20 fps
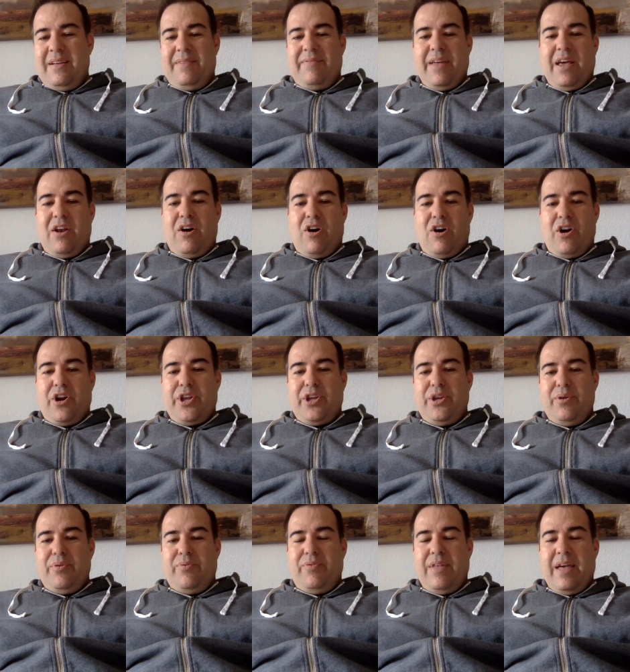that
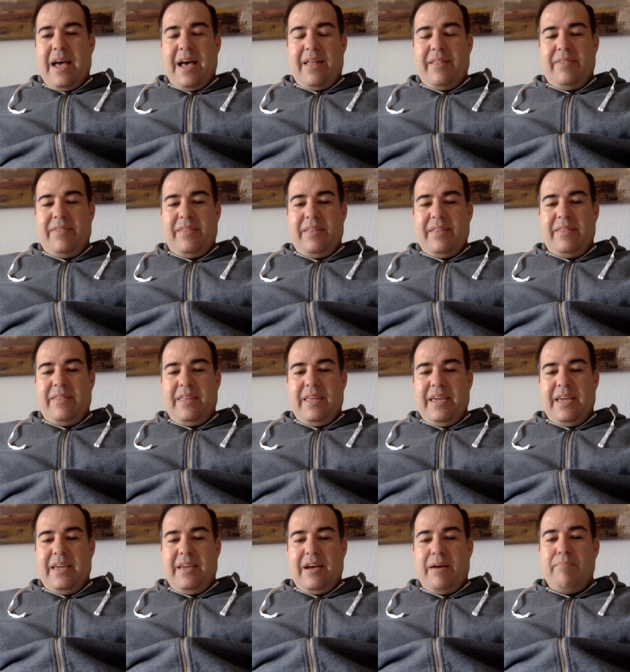argued that
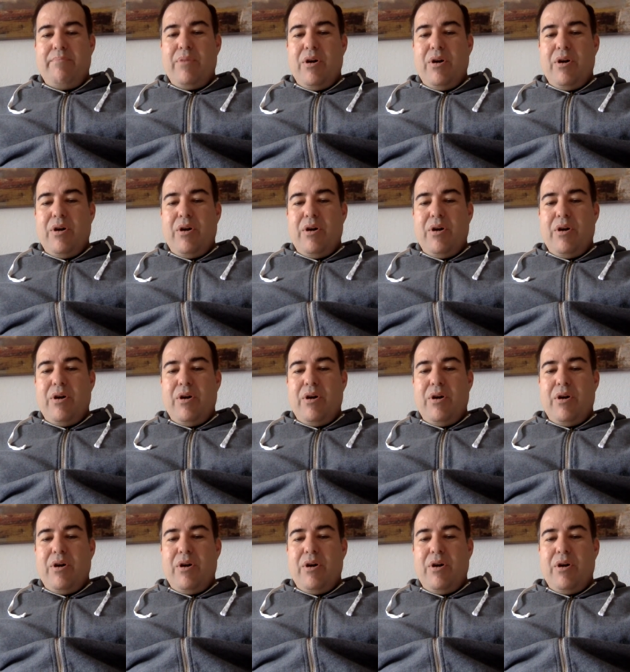the